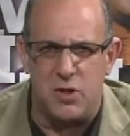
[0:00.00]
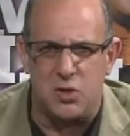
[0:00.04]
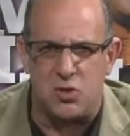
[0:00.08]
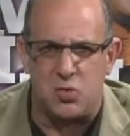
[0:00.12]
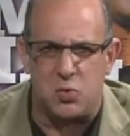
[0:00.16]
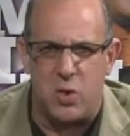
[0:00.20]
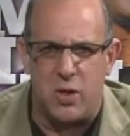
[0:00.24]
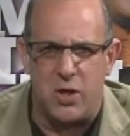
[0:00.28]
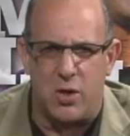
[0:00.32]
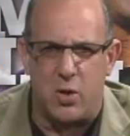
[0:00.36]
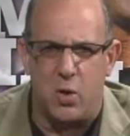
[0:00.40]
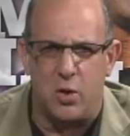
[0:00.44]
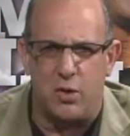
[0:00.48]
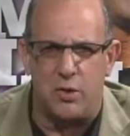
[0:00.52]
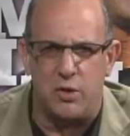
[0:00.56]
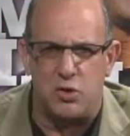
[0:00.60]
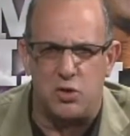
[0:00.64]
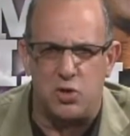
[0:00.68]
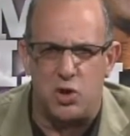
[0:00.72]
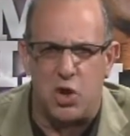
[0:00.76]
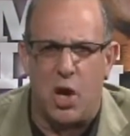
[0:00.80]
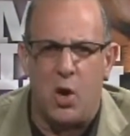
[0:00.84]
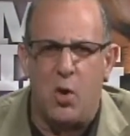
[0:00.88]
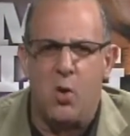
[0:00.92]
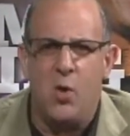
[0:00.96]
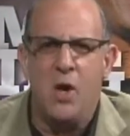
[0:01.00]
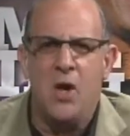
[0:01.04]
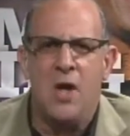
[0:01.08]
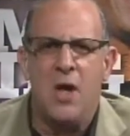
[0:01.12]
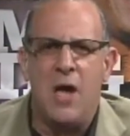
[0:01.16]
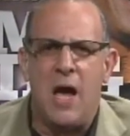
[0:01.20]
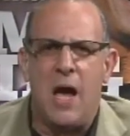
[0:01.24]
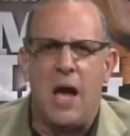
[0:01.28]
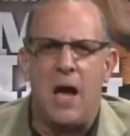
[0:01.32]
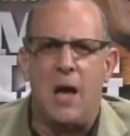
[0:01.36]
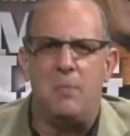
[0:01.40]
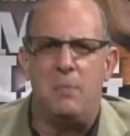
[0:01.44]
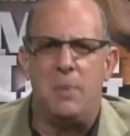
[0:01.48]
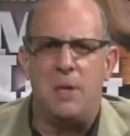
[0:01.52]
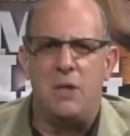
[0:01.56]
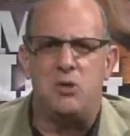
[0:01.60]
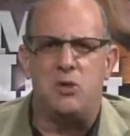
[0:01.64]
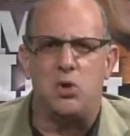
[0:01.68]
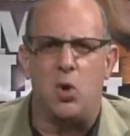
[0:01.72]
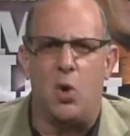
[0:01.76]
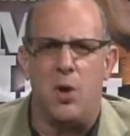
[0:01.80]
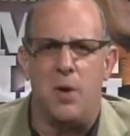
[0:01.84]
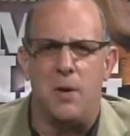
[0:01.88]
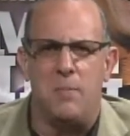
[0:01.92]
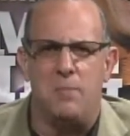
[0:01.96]
This week on the show, I'll be
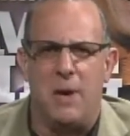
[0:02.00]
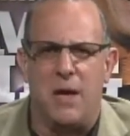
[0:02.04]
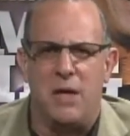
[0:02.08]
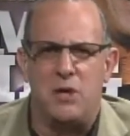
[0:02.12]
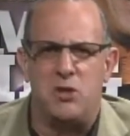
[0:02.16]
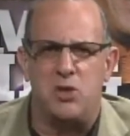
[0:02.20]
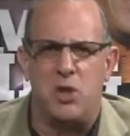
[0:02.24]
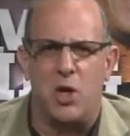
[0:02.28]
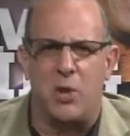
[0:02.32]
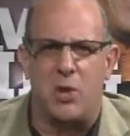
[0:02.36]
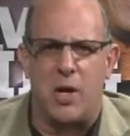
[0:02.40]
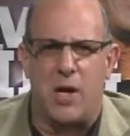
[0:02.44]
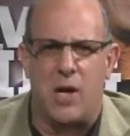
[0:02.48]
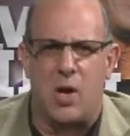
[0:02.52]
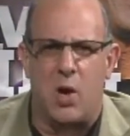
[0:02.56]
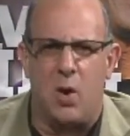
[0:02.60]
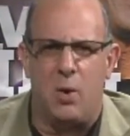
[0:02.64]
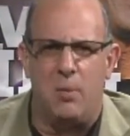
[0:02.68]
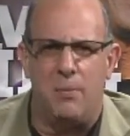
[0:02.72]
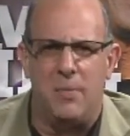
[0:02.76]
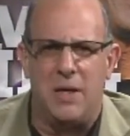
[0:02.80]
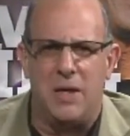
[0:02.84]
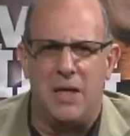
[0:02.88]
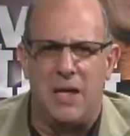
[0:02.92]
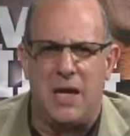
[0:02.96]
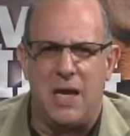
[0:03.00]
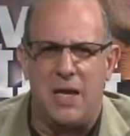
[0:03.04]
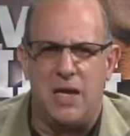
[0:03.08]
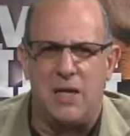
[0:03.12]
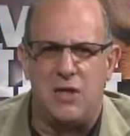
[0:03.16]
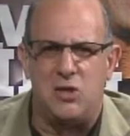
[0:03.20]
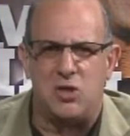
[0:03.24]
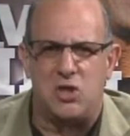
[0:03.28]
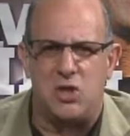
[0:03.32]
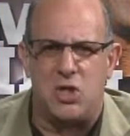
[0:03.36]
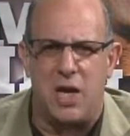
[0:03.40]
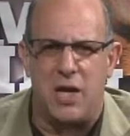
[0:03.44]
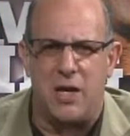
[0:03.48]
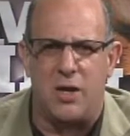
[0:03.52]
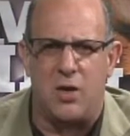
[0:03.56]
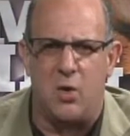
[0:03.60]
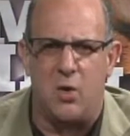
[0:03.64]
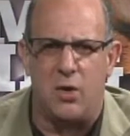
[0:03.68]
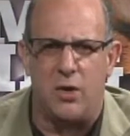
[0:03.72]
joined by Jerry Coleman to get his take